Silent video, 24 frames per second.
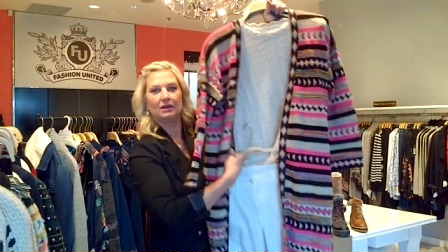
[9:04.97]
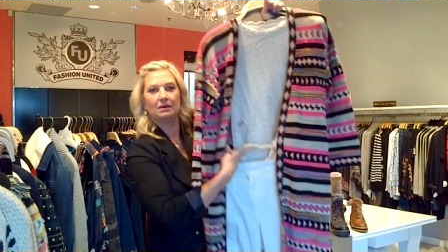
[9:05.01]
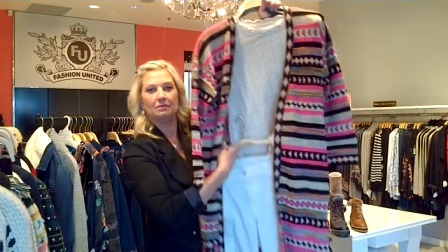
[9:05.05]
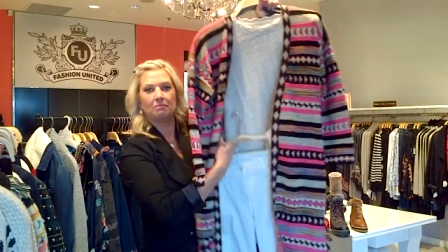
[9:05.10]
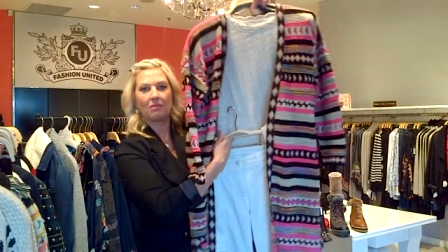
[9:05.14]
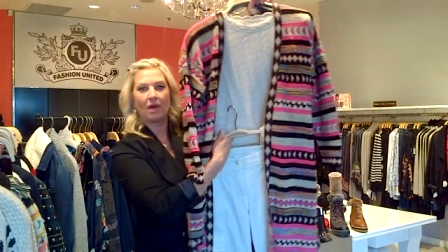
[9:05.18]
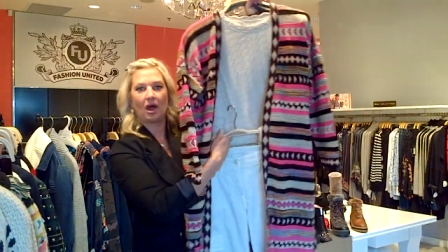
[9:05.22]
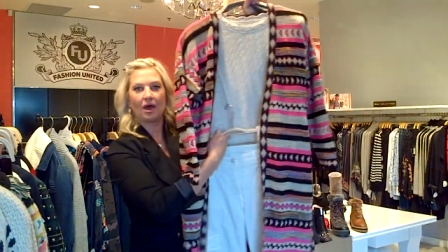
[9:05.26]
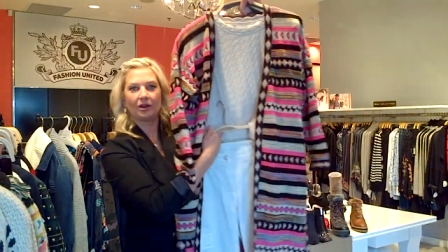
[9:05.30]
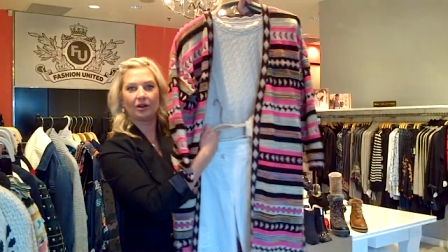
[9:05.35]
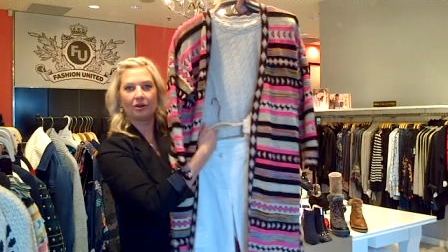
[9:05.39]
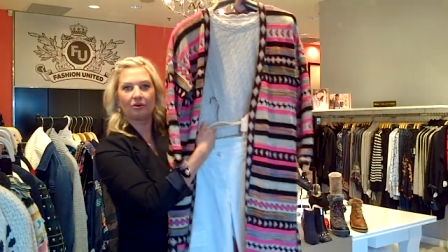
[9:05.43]

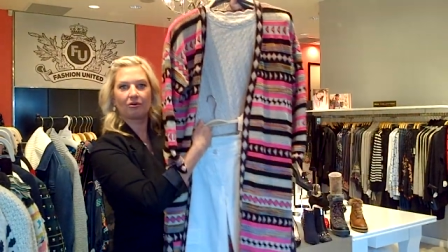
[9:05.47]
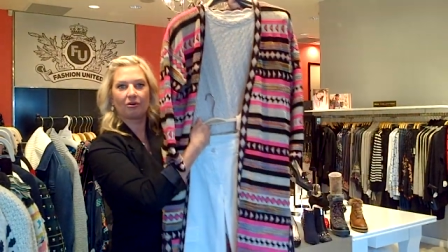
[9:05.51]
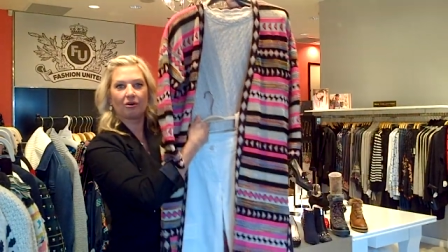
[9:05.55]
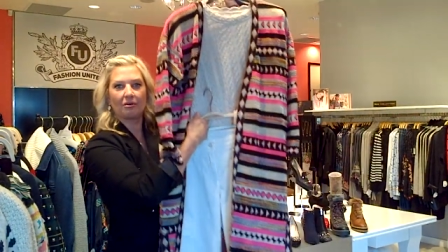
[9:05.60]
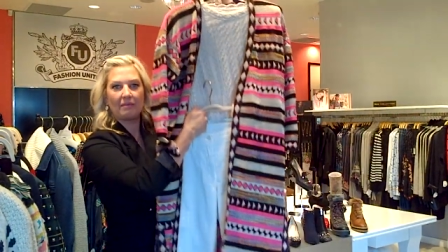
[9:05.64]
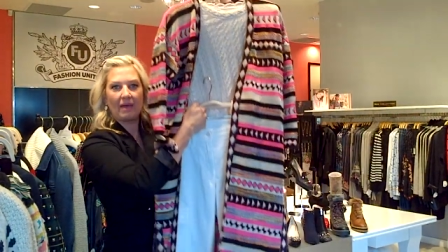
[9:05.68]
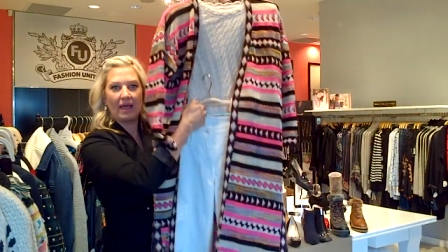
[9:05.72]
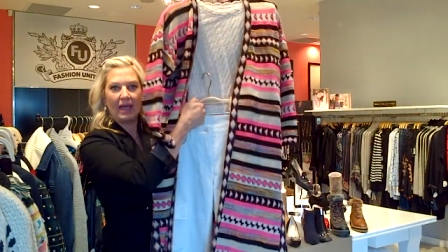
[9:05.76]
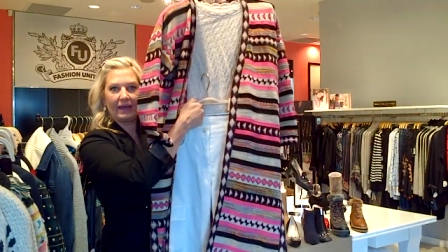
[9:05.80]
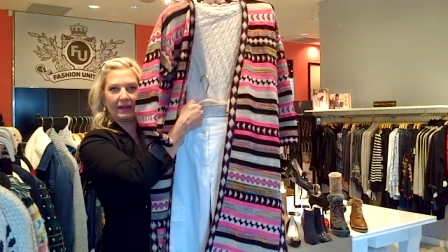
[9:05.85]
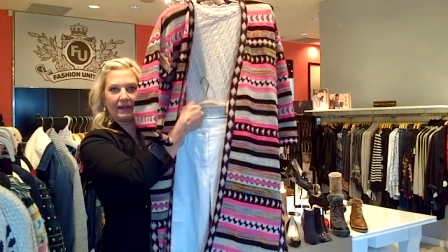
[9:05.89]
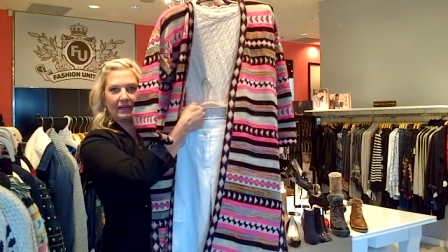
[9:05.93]

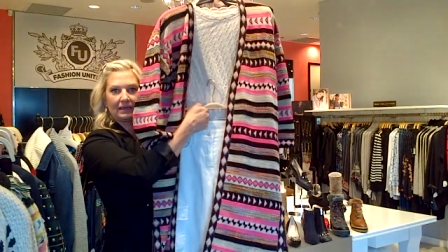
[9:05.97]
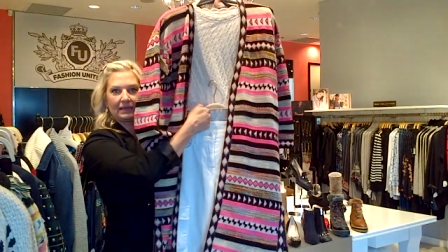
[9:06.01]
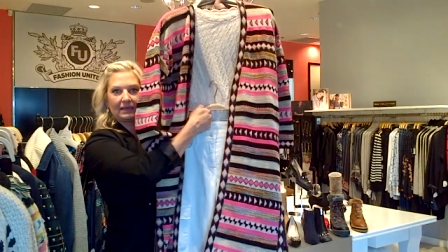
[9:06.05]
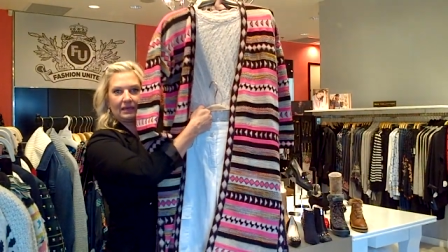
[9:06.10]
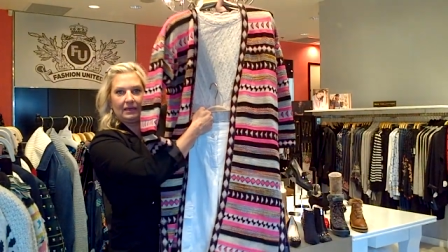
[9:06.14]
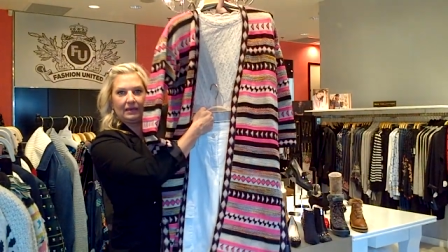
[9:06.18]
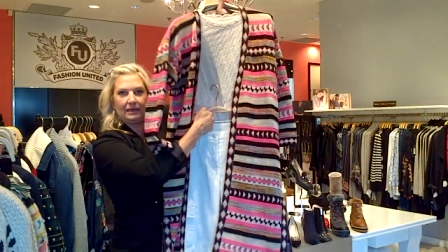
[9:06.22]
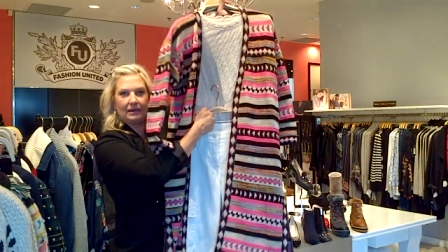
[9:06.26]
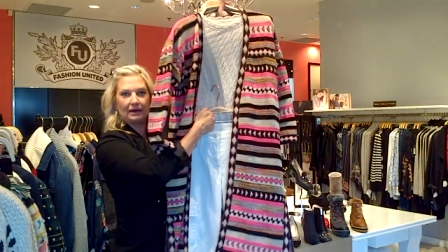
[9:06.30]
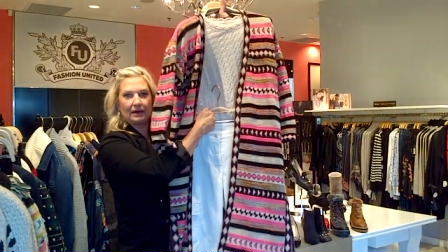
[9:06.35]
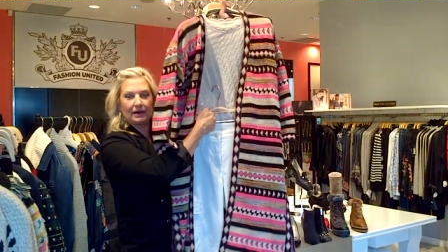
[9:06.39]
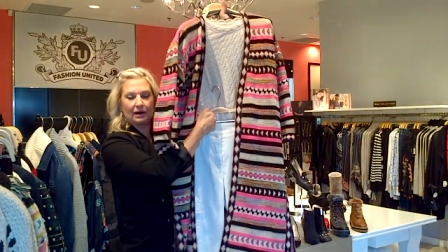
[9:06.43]
monochromatic
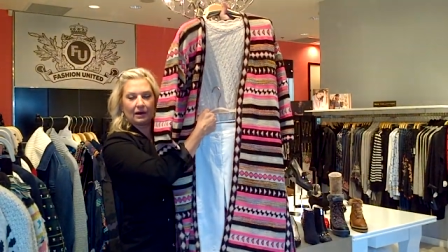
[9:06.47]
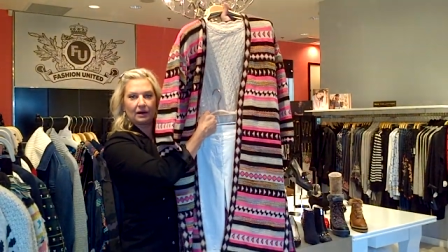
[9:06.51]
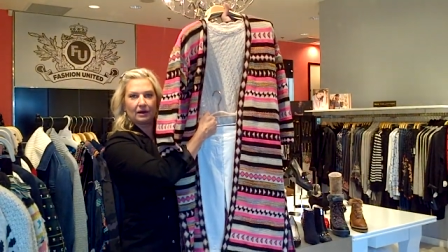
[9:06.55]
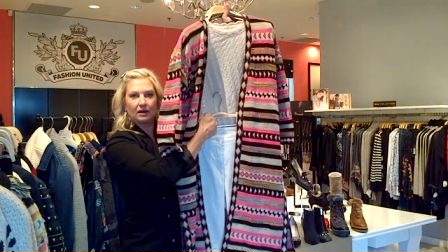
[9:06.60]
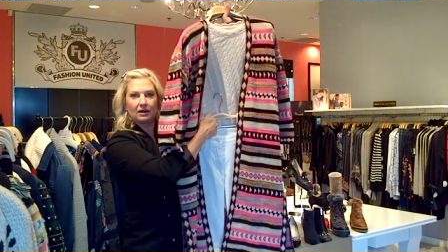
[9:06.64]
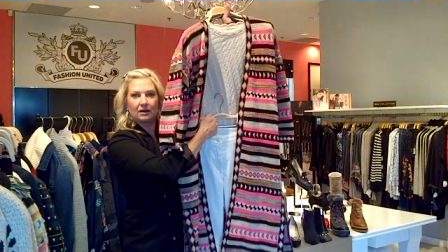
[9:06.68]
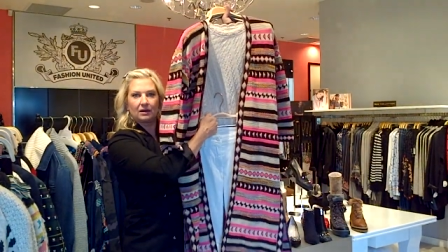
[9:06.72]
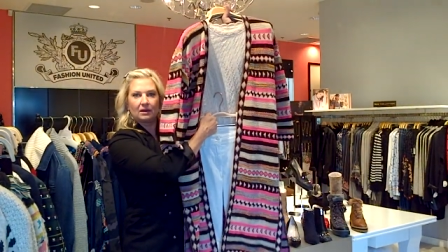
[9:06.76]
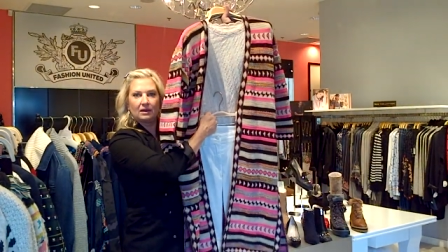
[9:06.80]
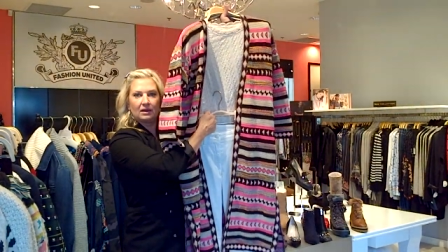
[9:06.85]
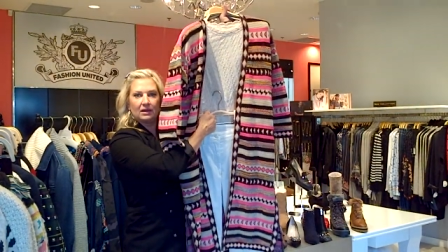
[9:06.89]
here.